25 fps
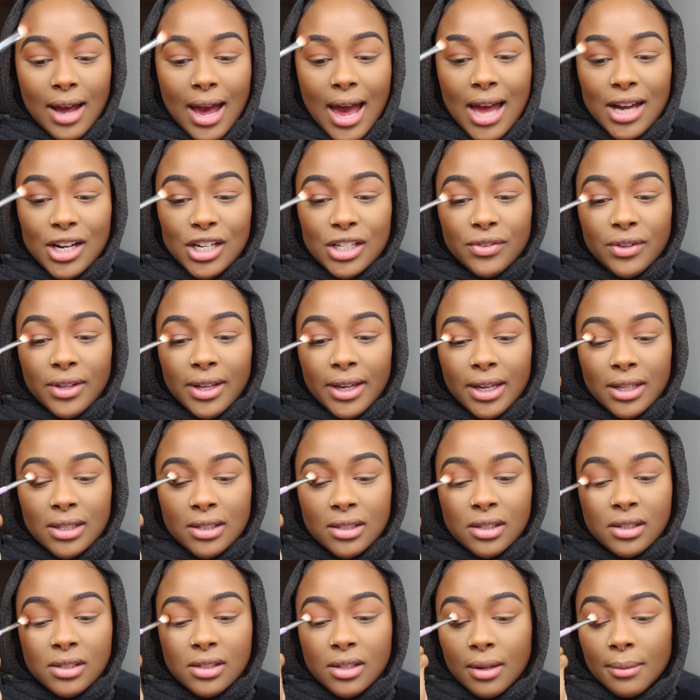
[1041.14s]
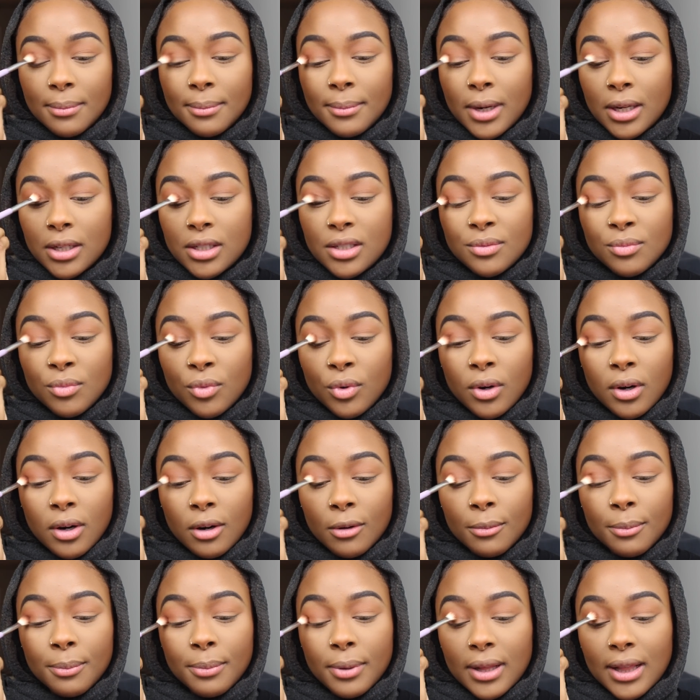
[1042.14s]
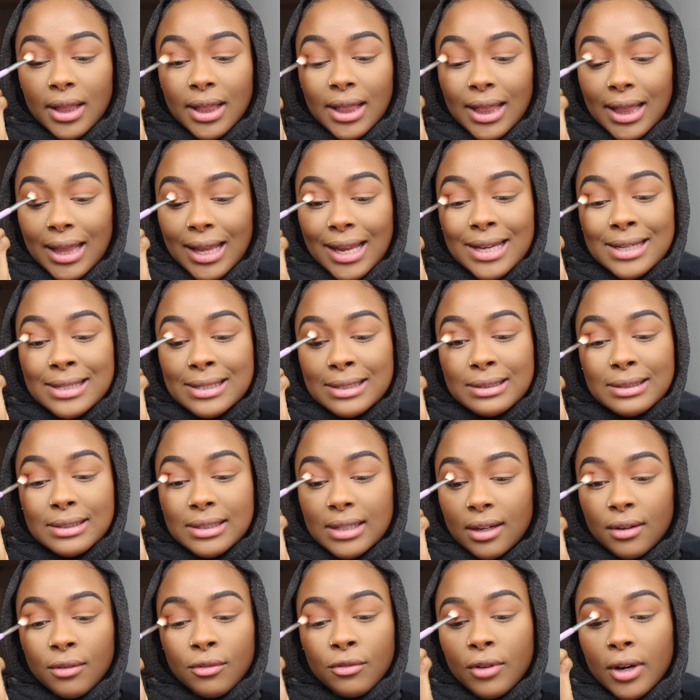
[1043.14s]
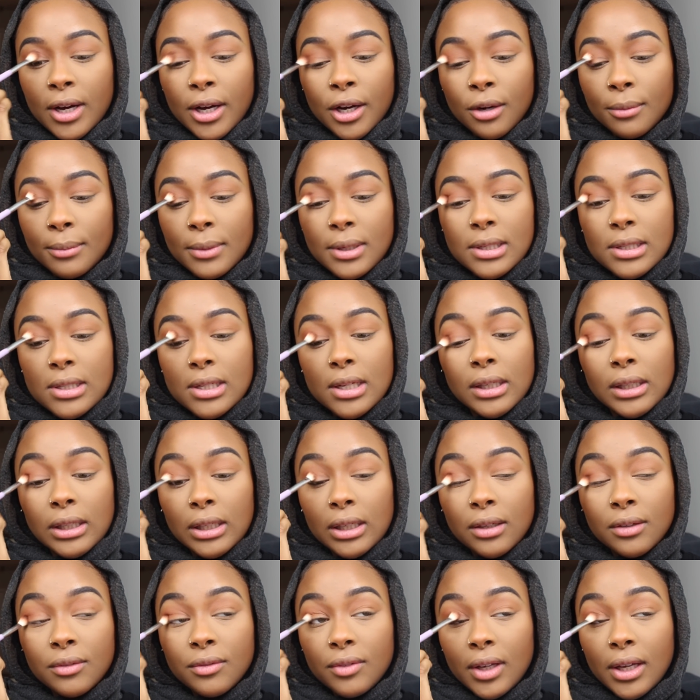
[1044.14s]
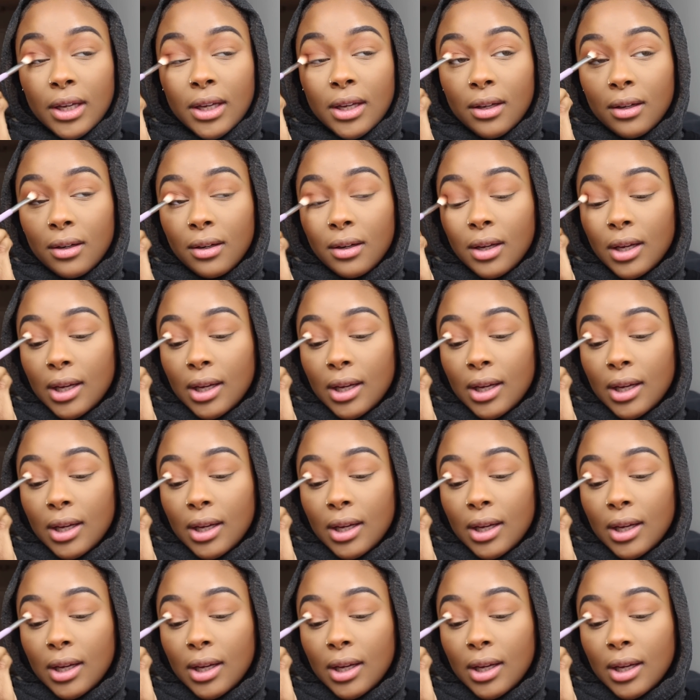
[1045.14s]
I just feel like it's just a much more pleasant environment to live in.